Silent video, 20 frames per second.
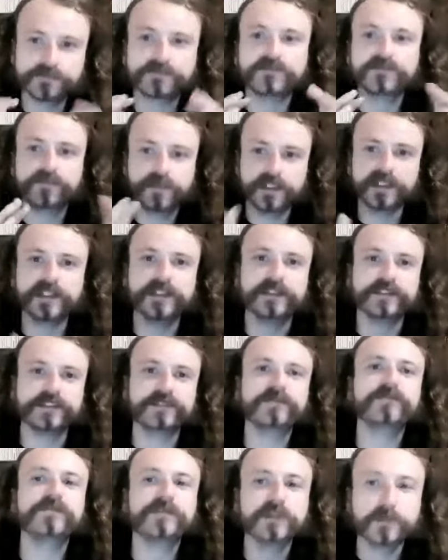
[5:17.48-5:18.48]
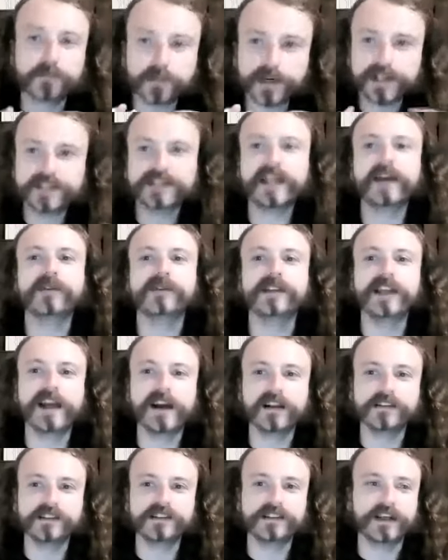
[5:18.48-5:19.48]
really just to break that
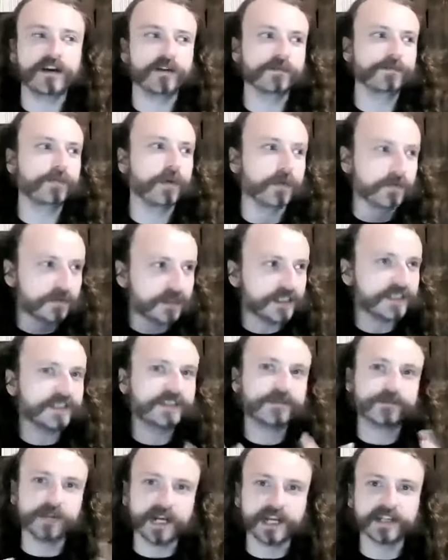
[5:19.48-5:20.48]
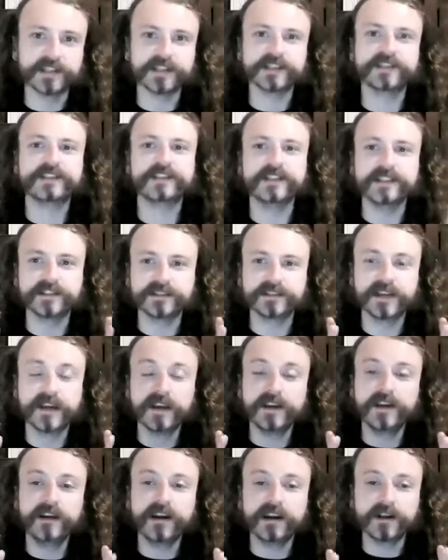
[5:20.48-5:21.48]
reality down. Police violence is
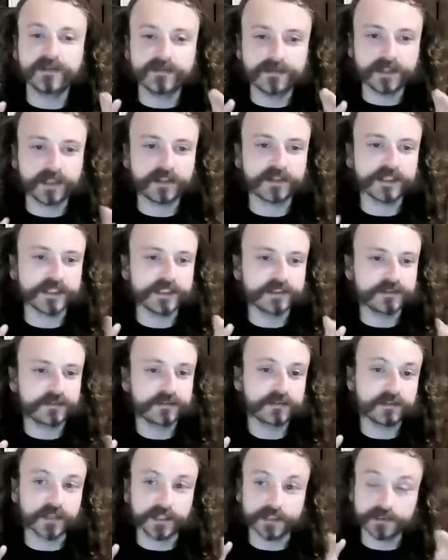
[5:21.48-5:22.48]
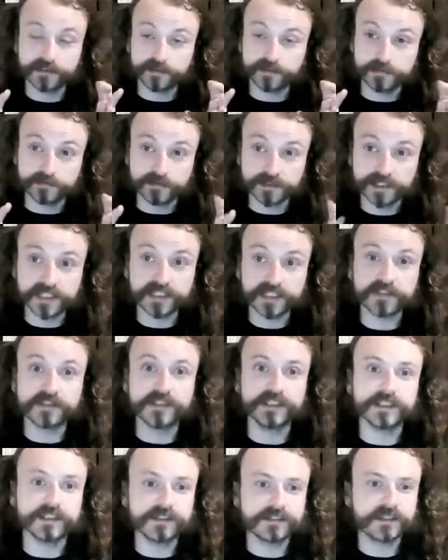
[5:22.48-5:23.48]
a very like
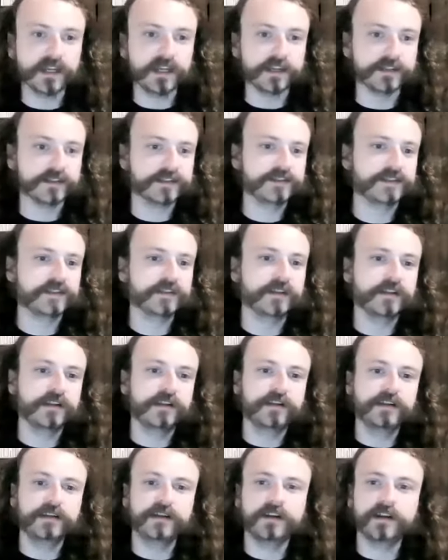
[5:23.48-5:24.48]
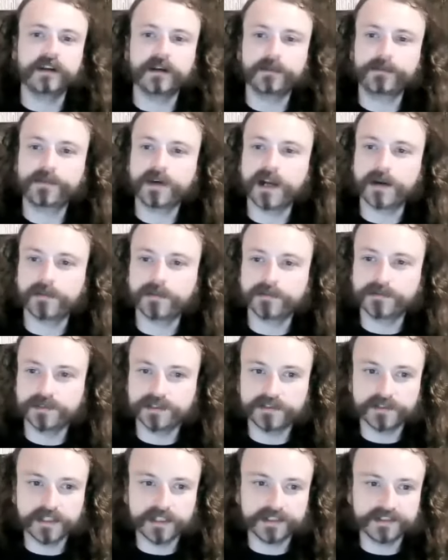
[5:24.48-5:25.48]
uniquely intense problem in
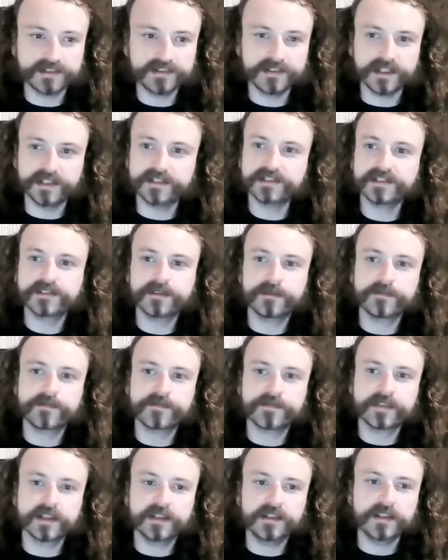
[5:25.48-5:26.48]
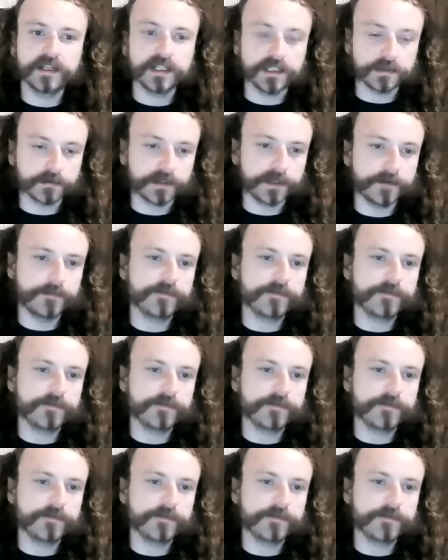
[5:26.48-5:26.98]
the United States. Anyway,